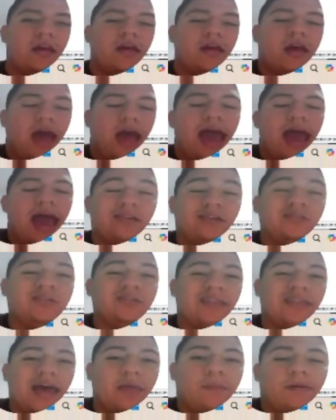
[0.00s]
had to do
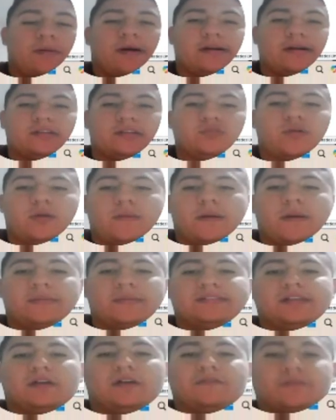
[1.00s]
that part as well by
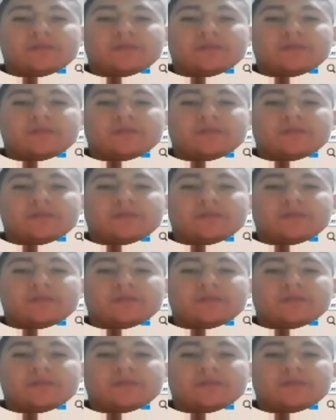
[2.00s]
myself.